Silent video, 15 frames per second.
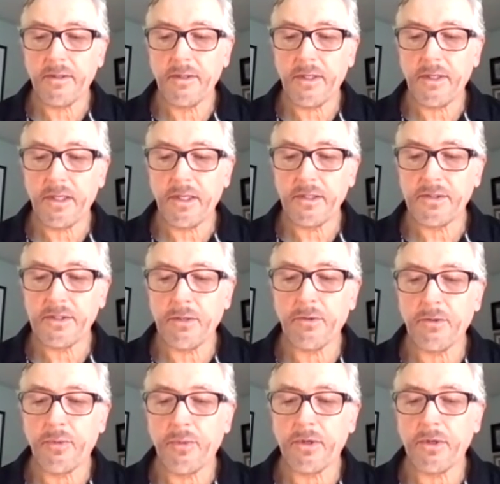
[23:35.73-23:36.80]
it's so
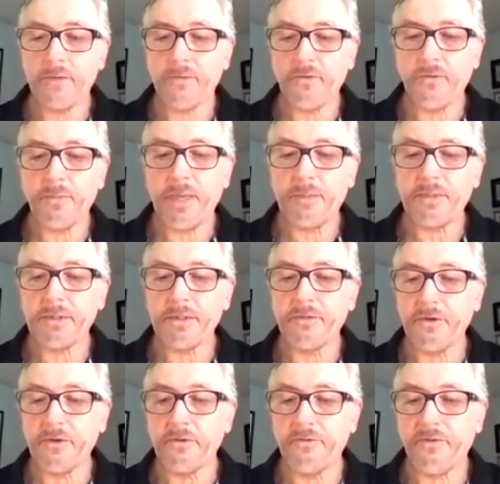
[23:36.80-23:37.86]
important for people to
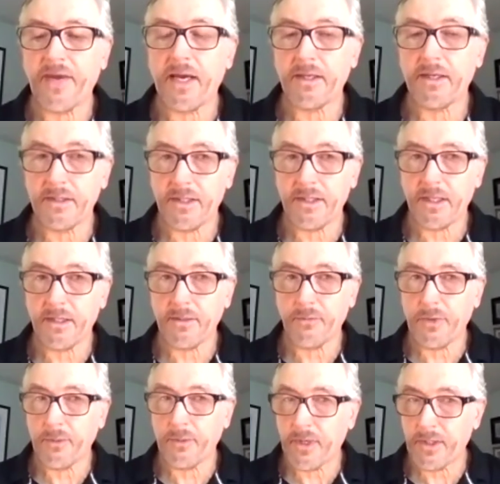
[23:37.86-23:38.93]
feel validated.
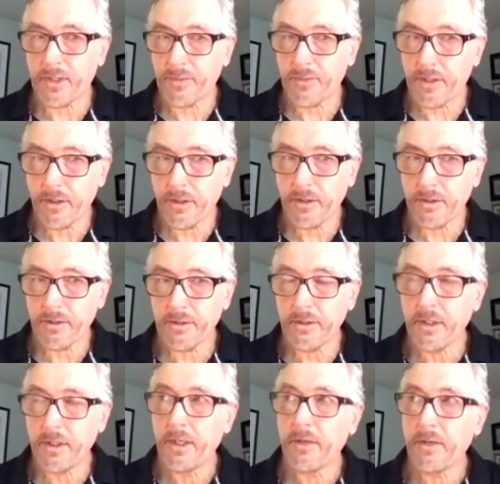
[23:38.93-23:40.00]
We want to be heard.